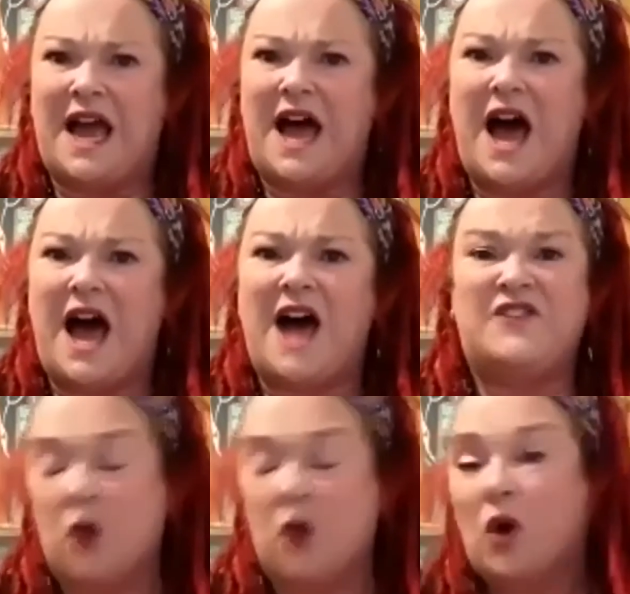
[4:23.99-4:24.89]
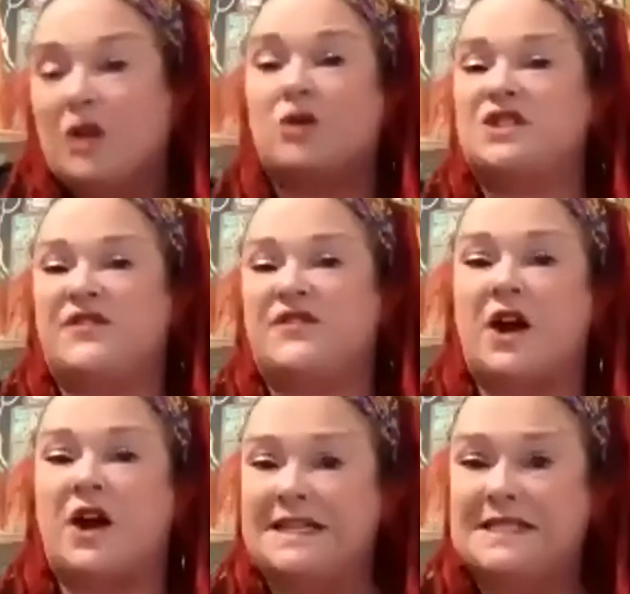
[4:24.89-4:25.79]
Have you got clothes for
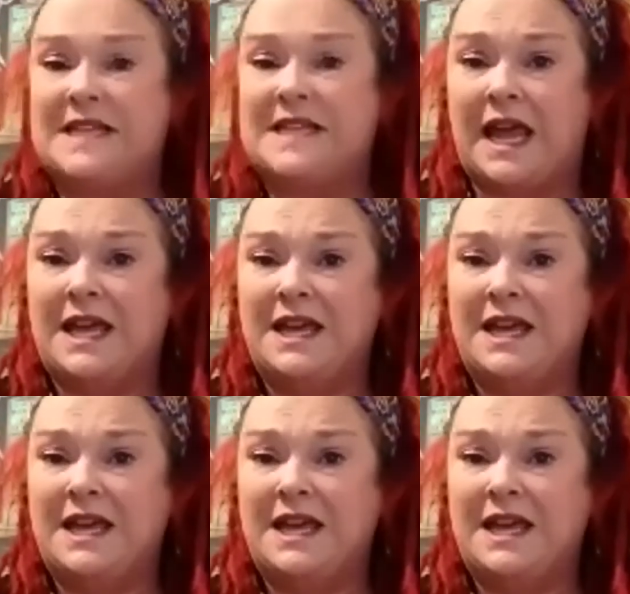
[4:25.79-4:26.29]
hunting?"